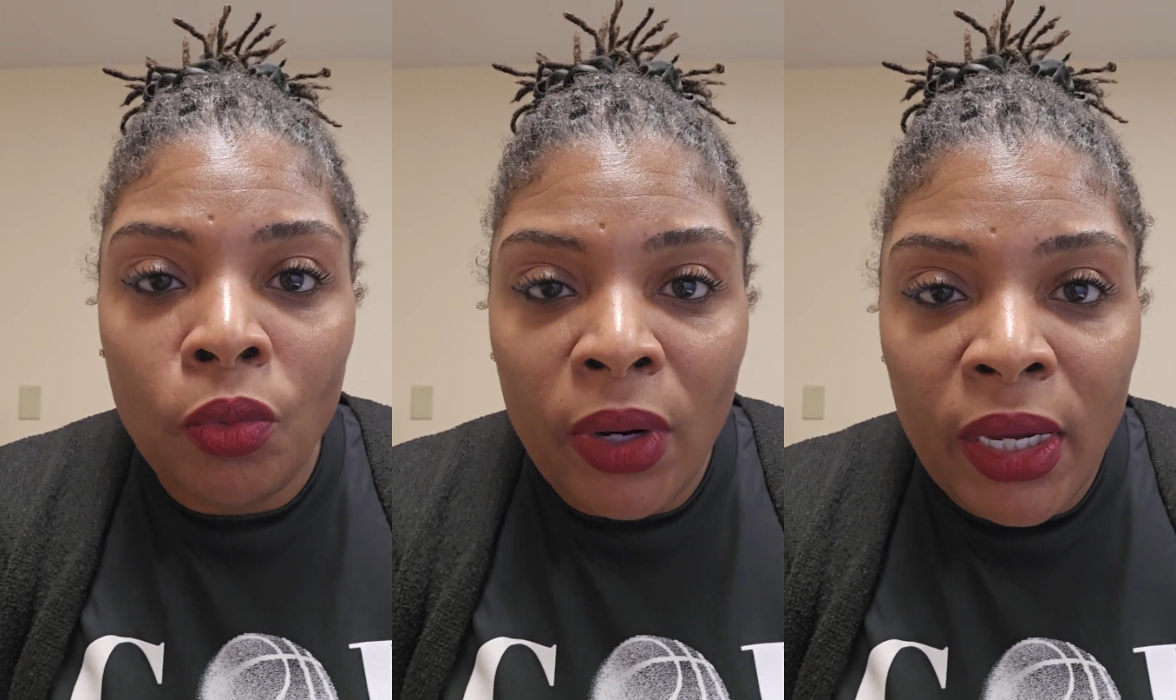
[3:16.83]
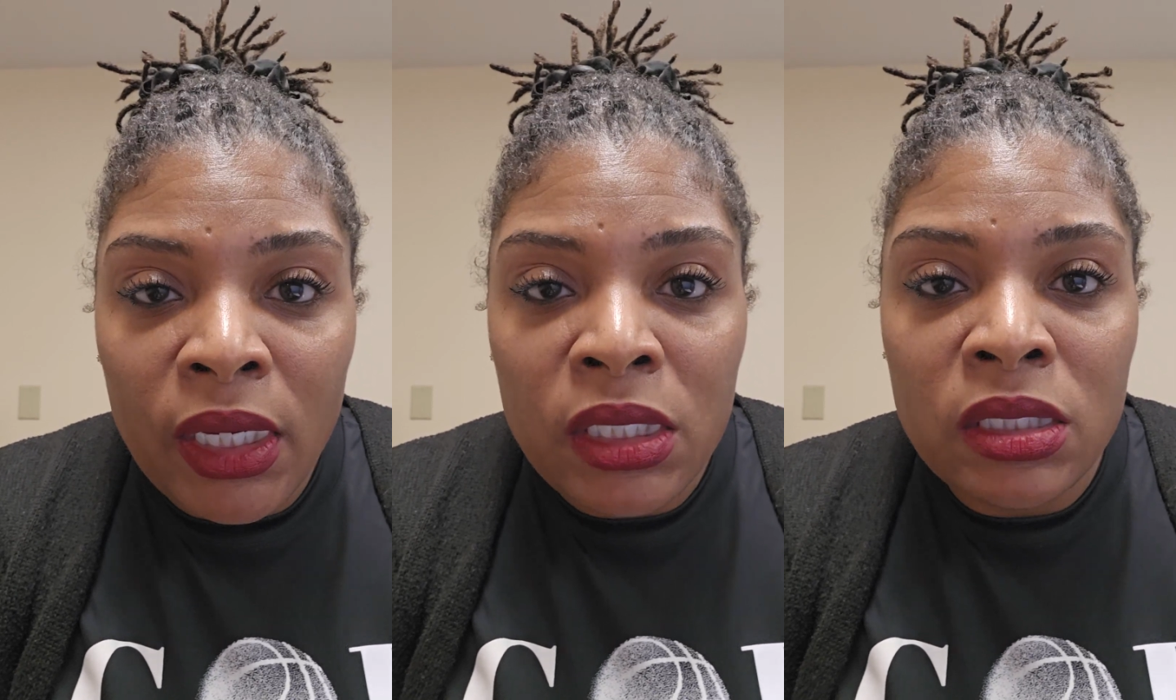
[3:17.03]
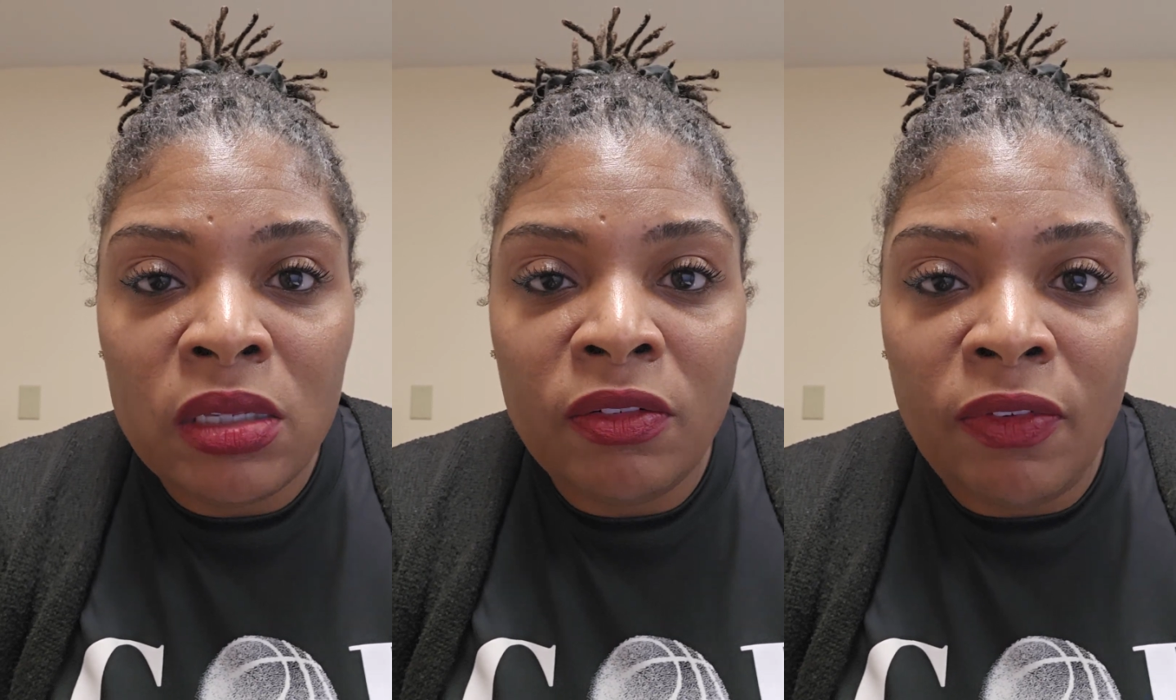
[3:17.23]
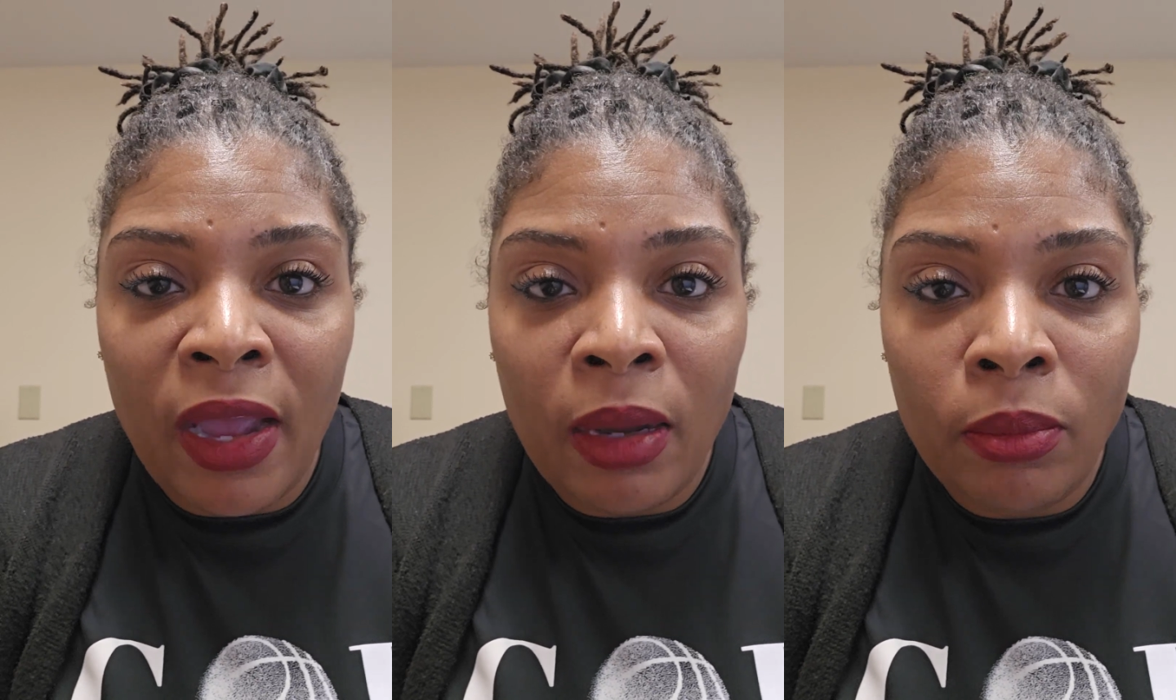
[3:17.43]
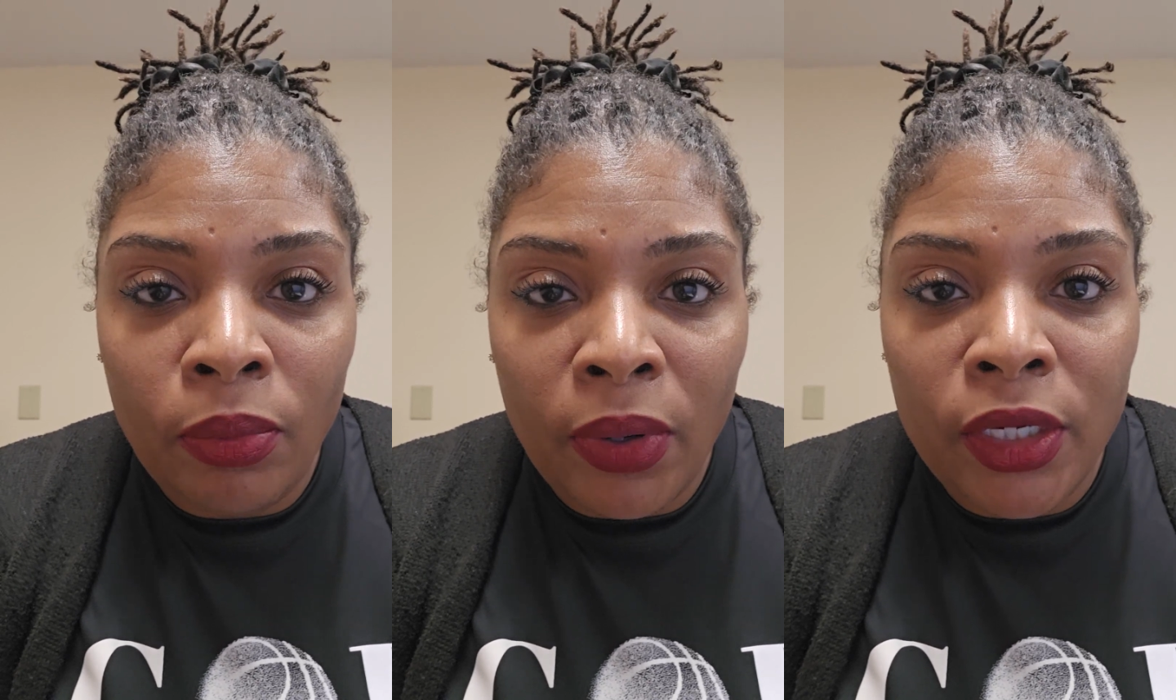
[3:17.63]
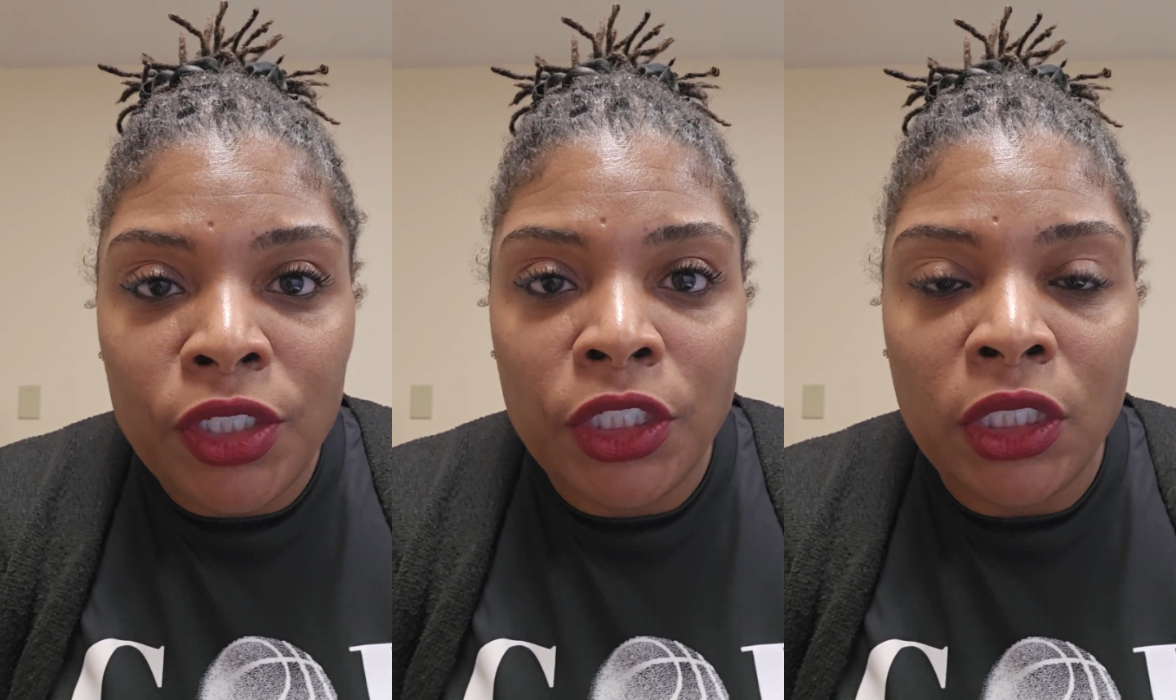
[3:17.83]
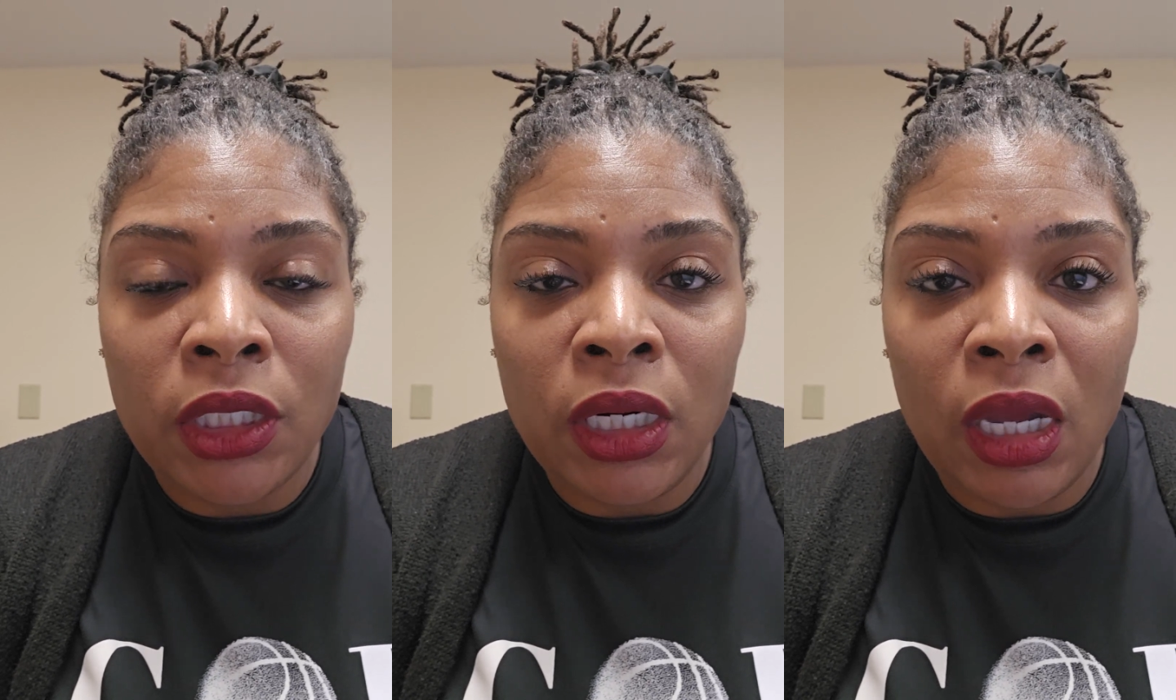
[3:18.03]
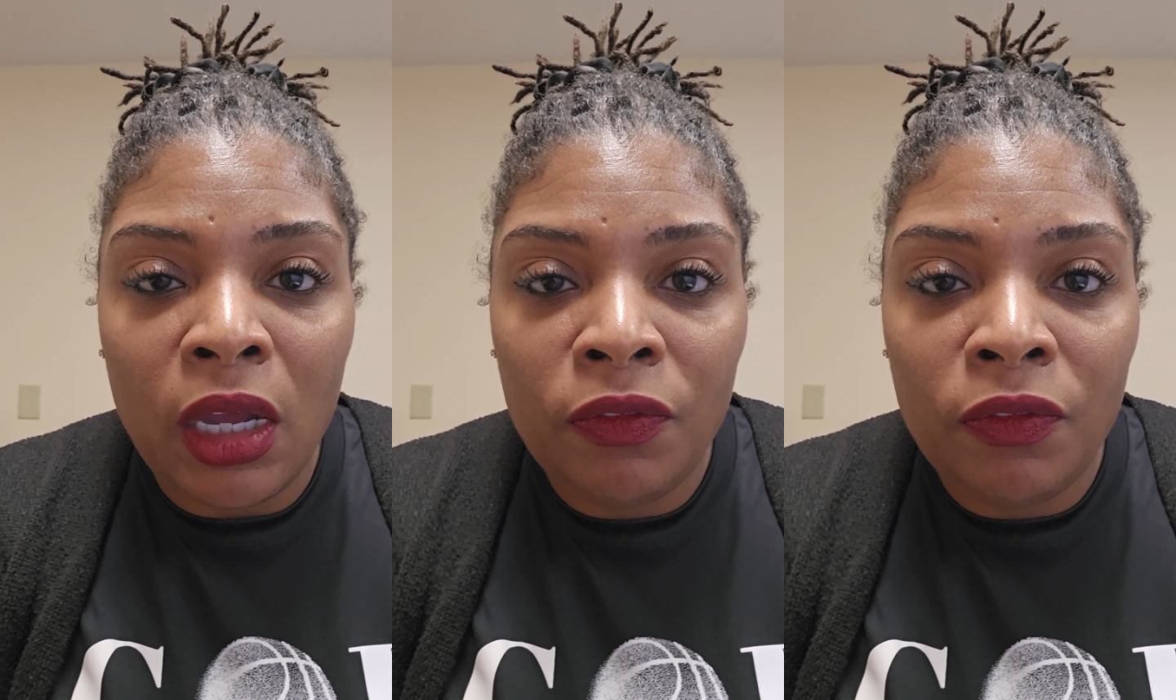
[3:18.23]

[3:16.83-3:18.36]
raise the vibration